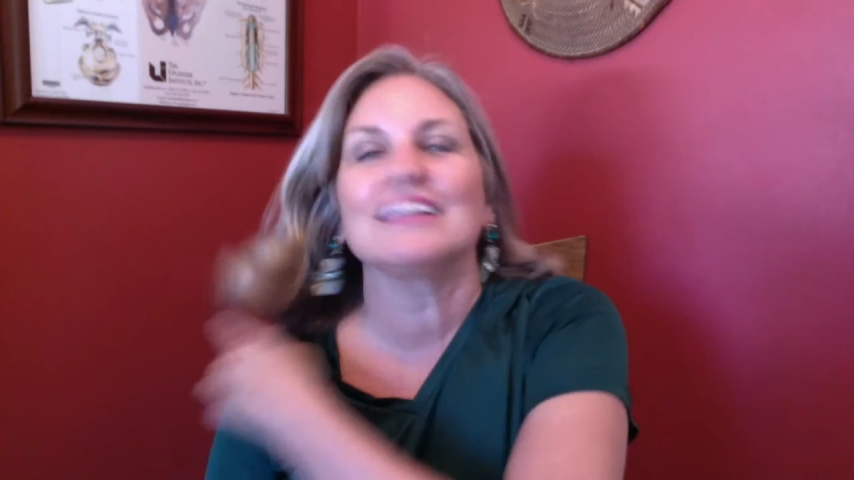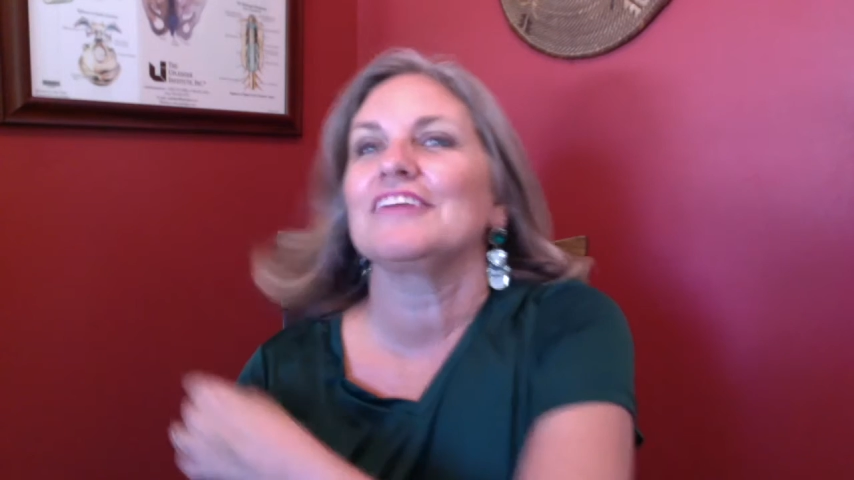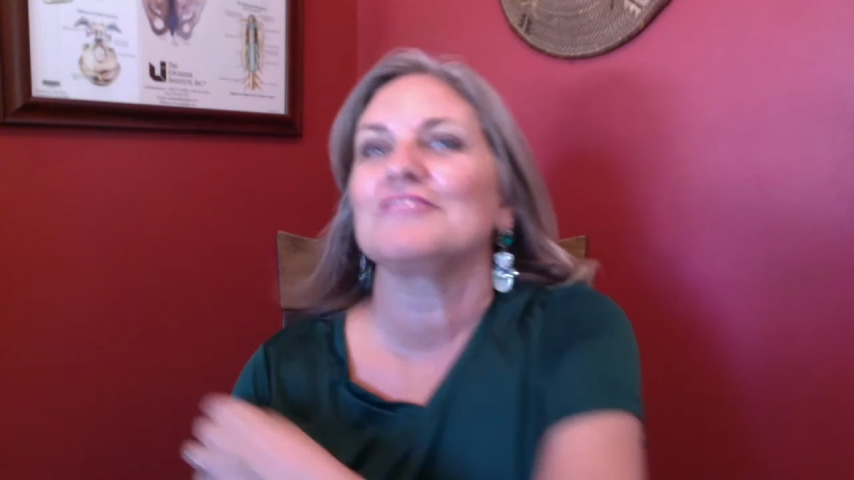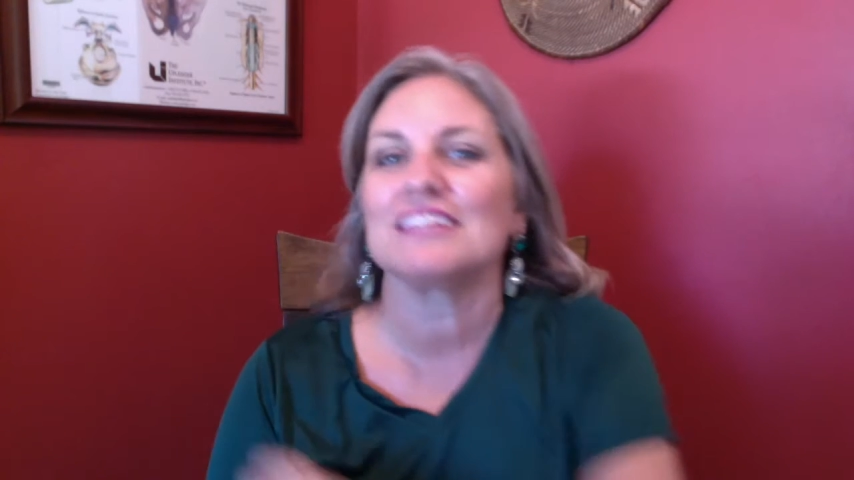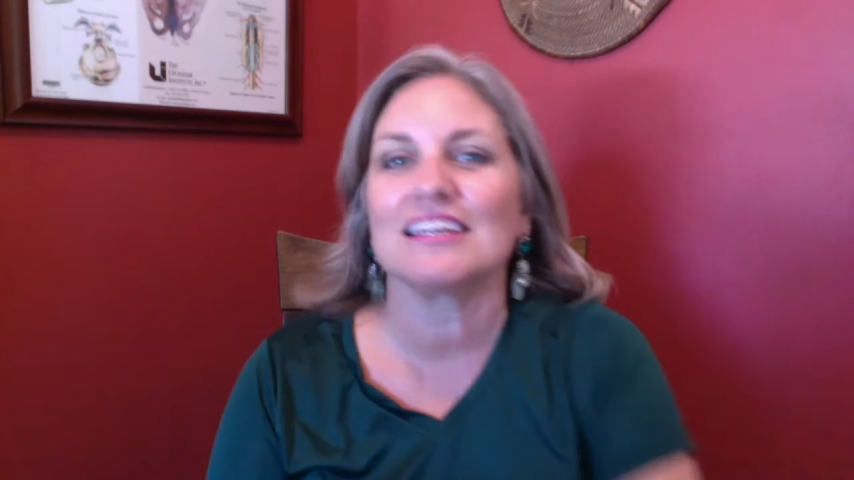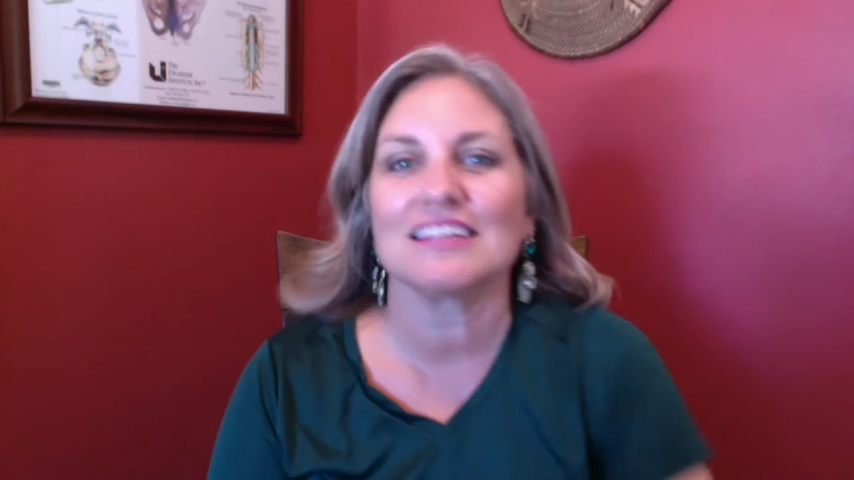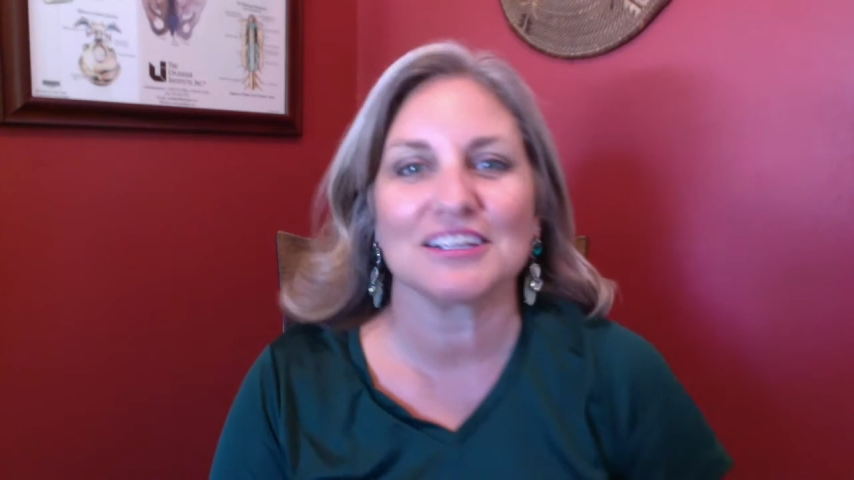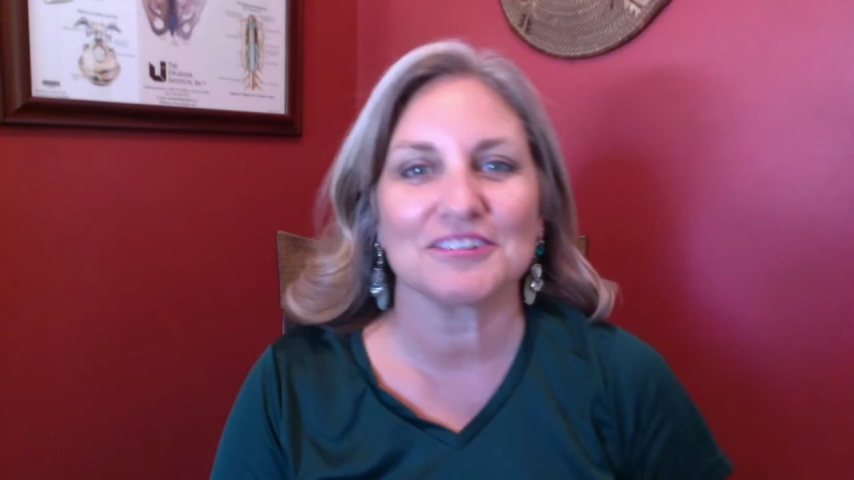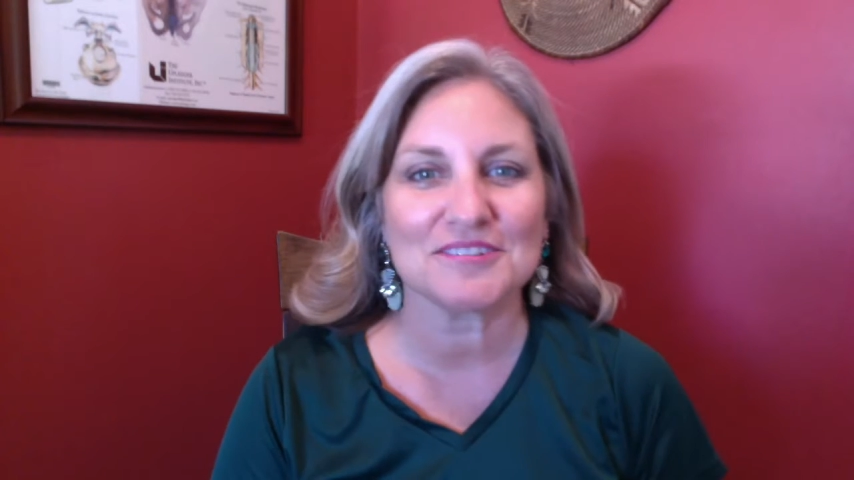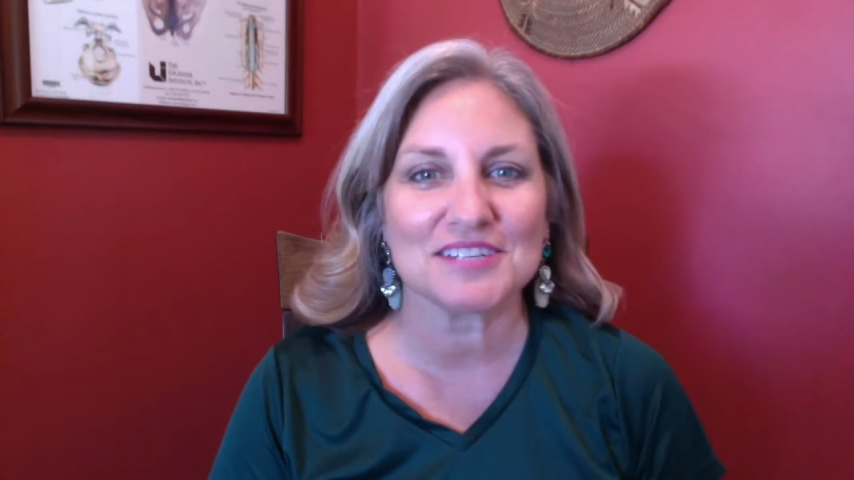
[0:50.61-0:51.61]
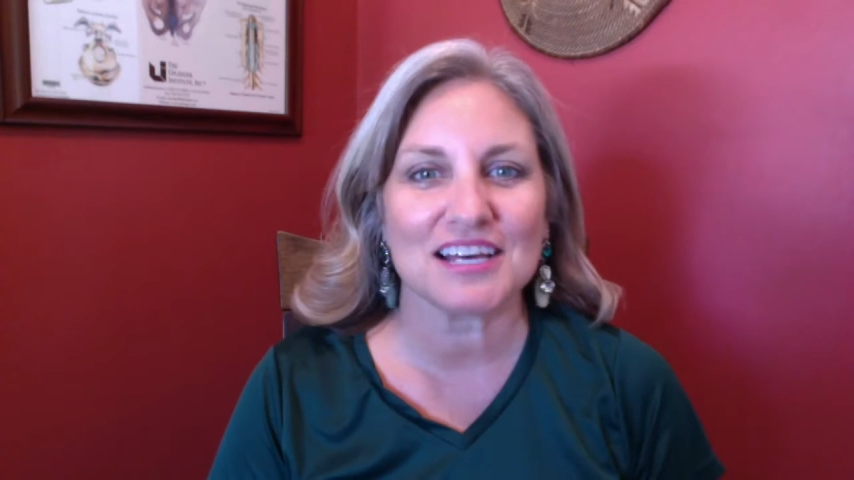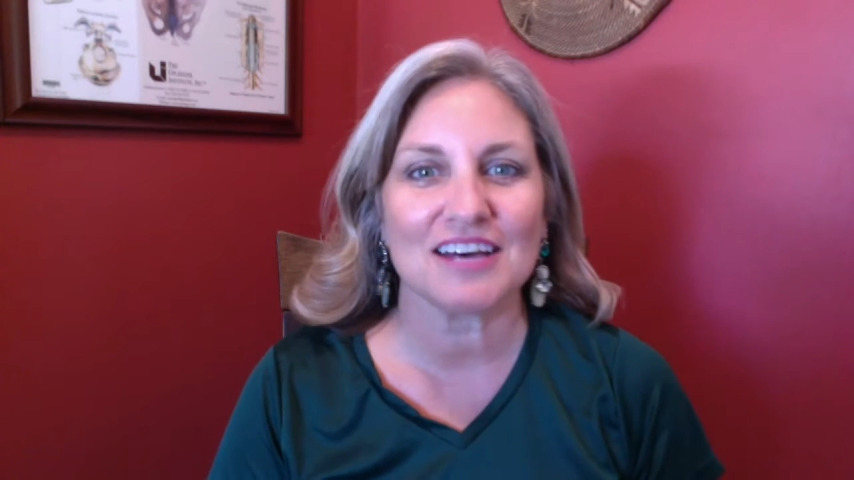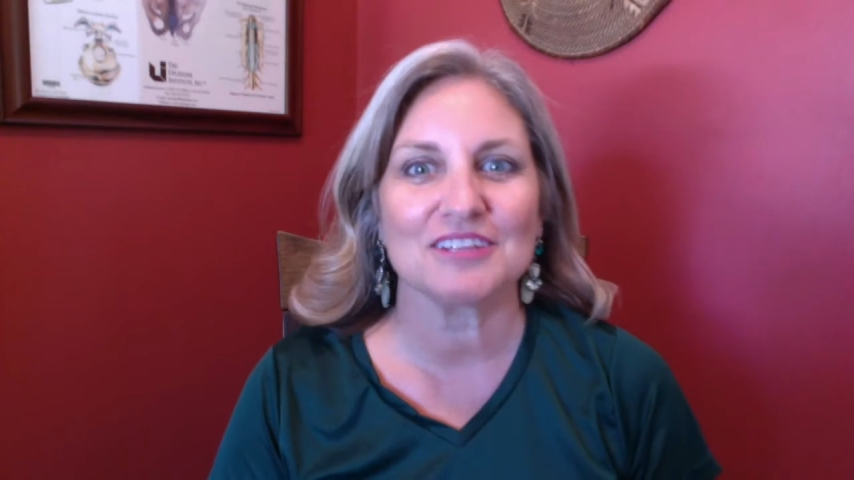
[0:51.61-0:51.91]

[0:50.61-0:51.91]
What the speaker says: day that it grows out,